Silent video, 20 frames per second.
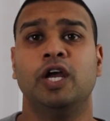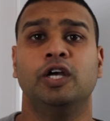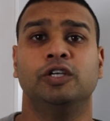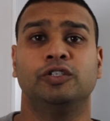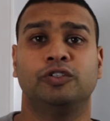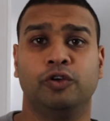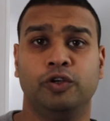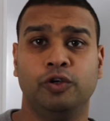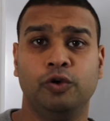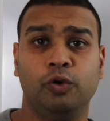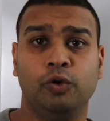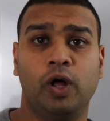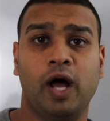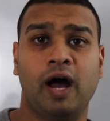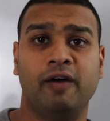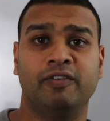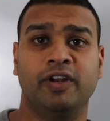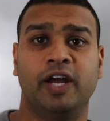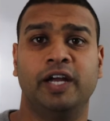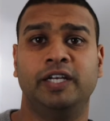So you will
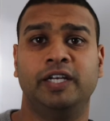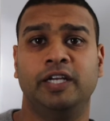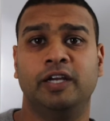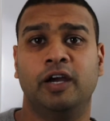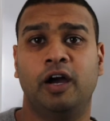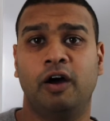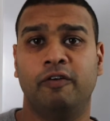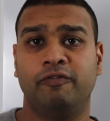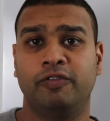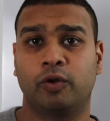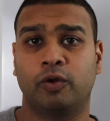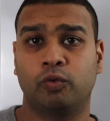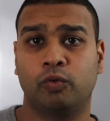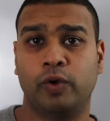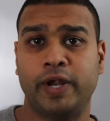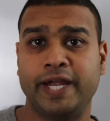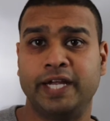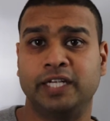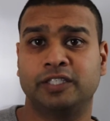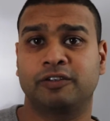have an idea of the
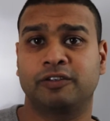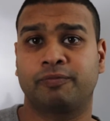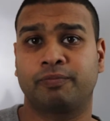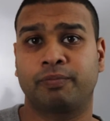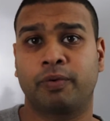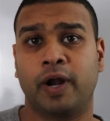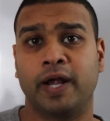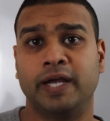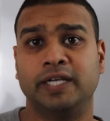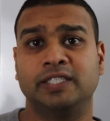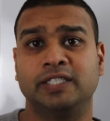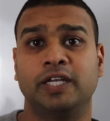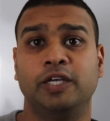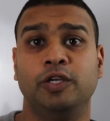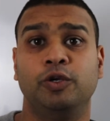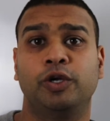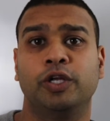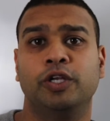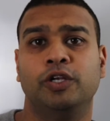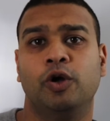range of price that
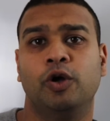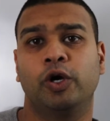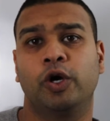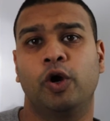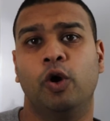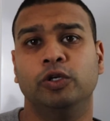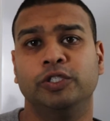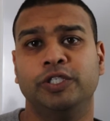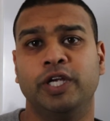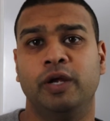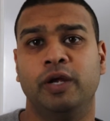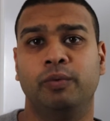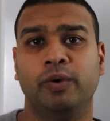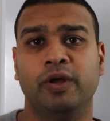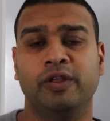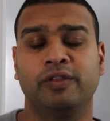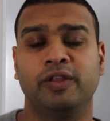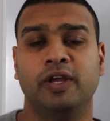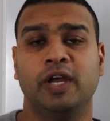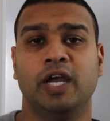you can negotiate
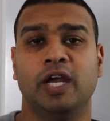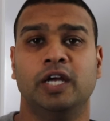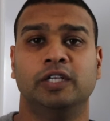with